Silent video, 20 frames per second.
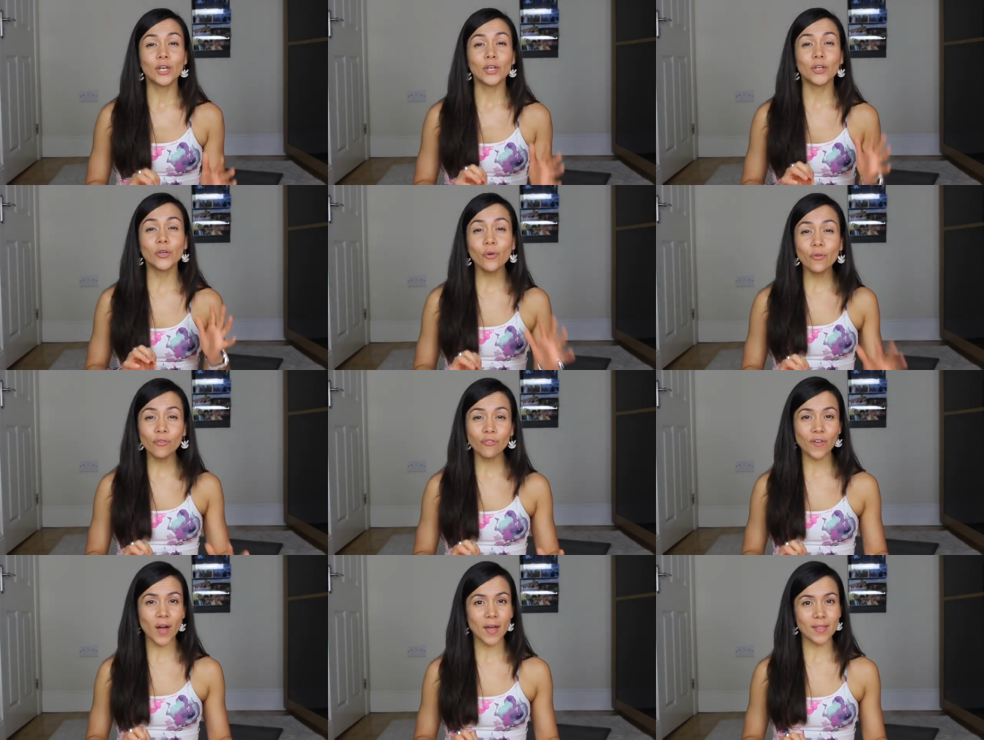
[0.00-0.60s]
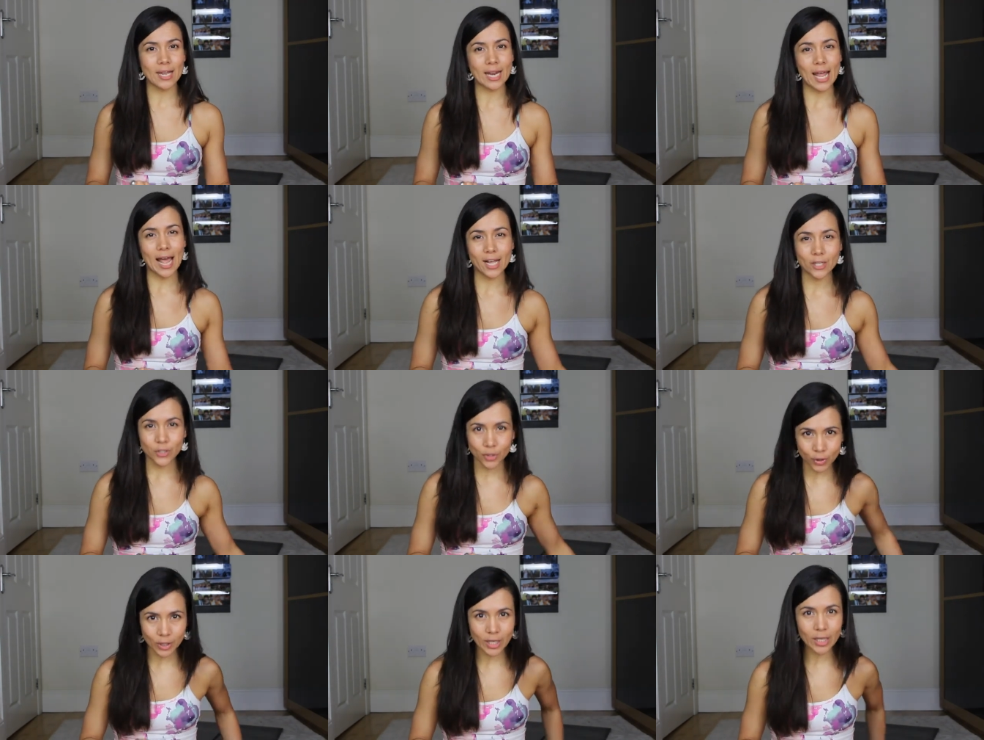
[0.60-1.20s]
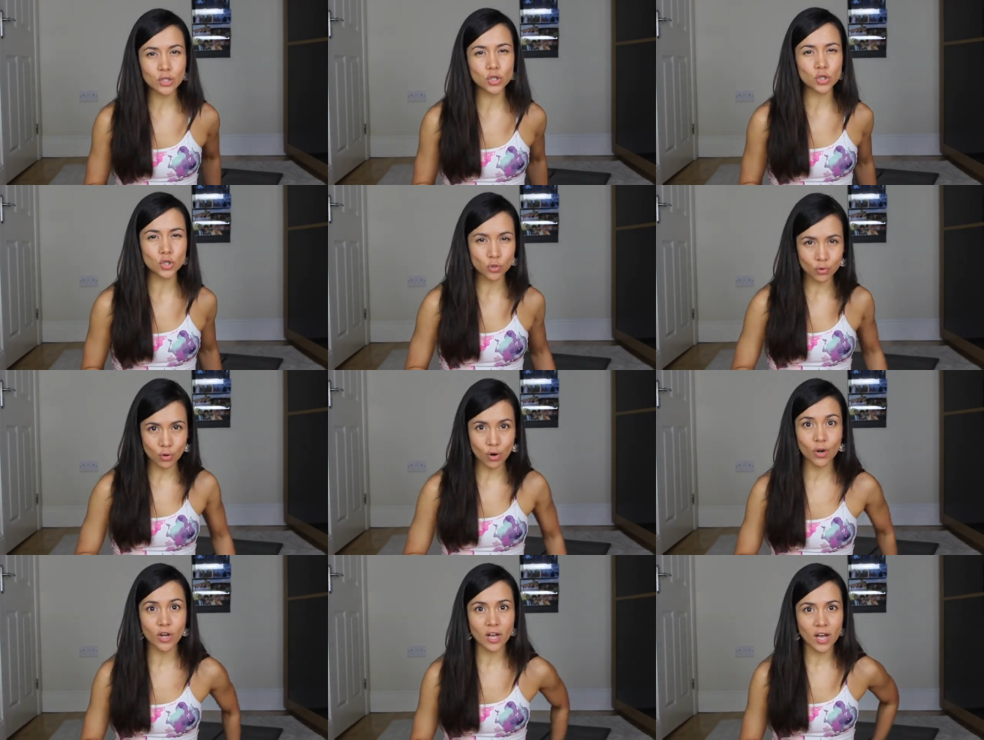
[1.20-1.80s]
You'll find that as you get
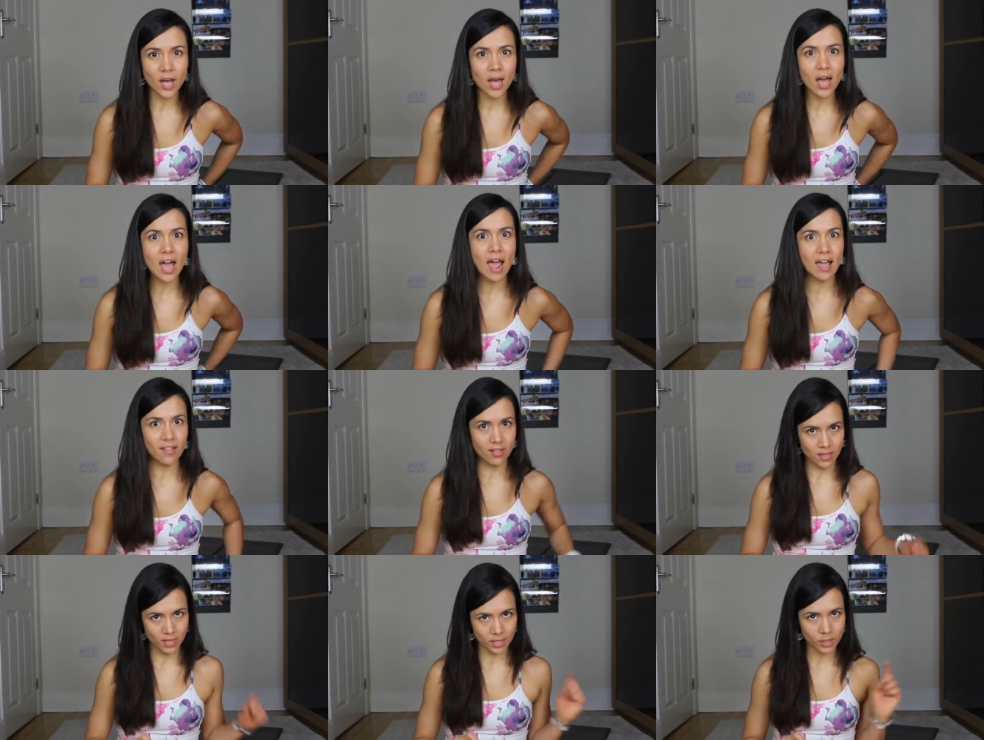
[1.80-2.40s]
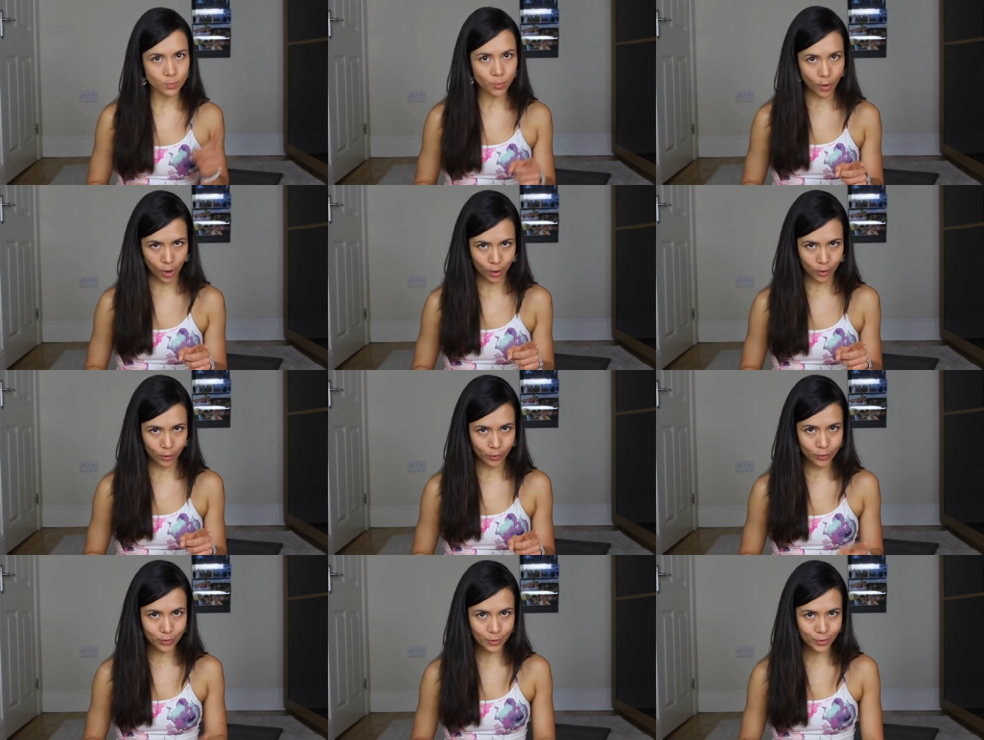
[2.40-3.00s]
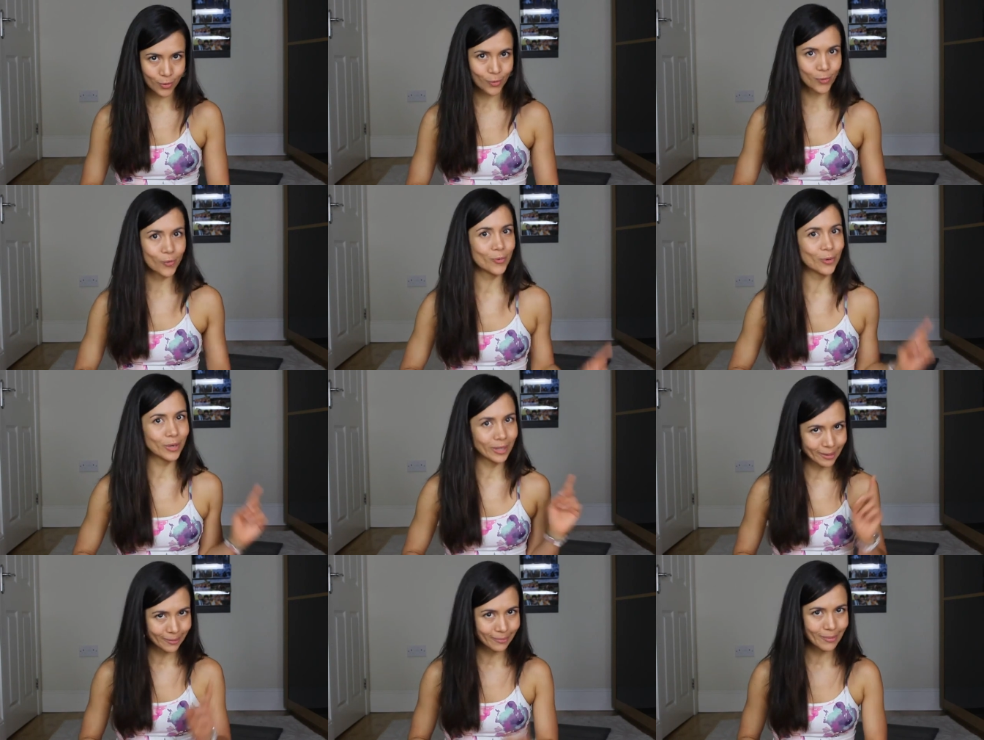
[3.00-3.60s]
stronger, and this pose
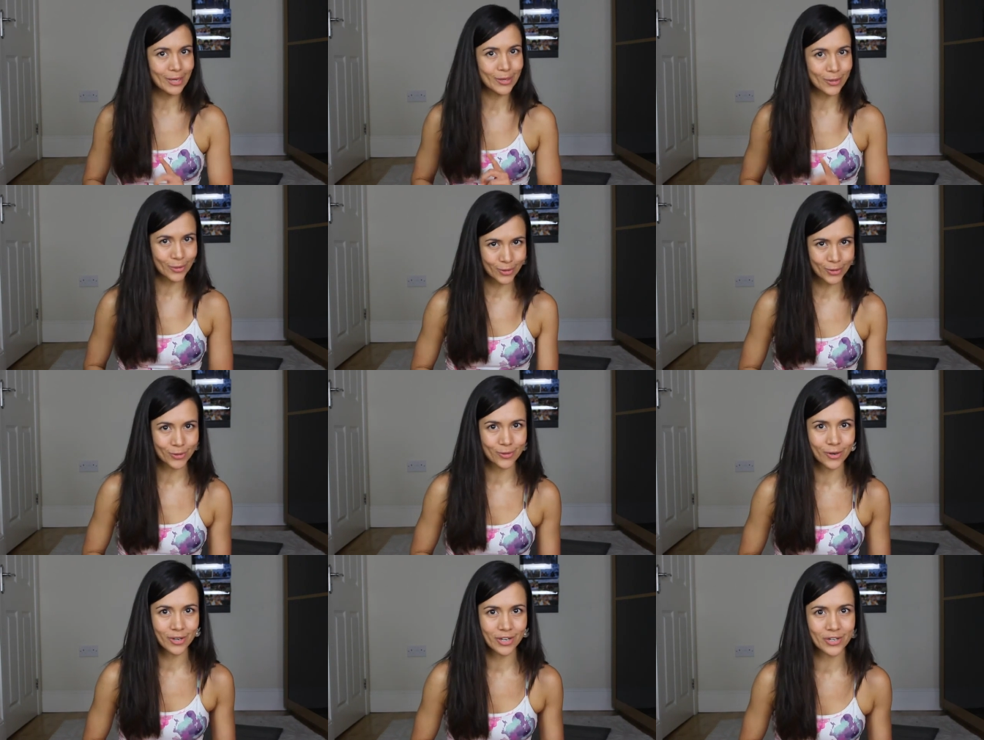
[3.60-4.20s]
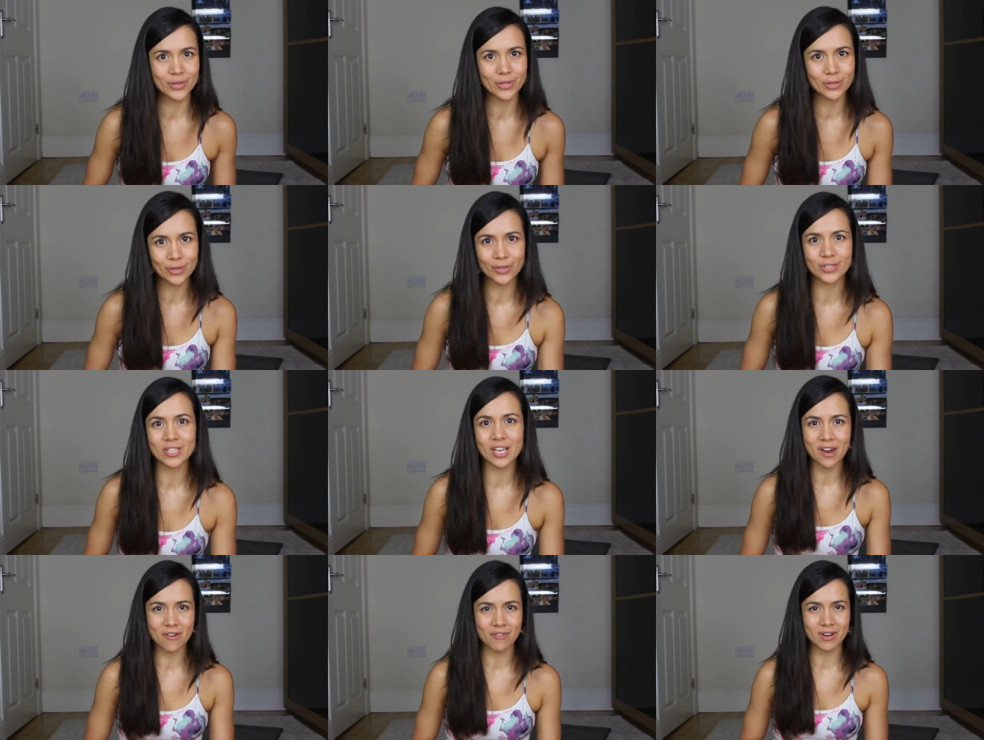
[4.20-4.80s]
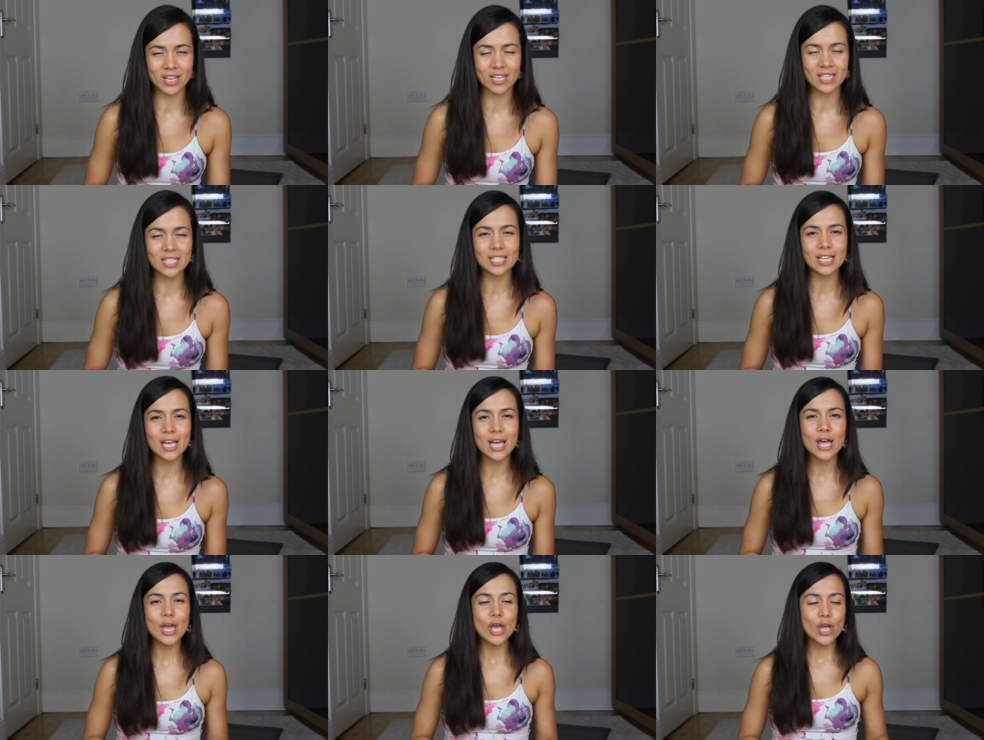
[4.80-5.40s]
will make you stronger in those
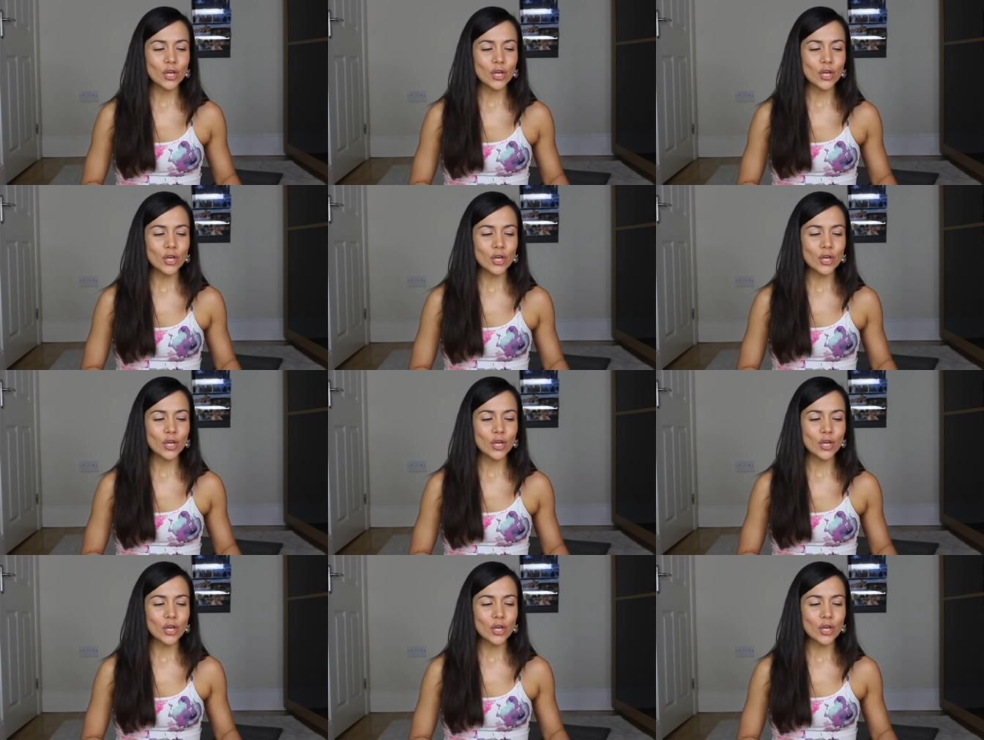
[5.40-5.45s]
areas,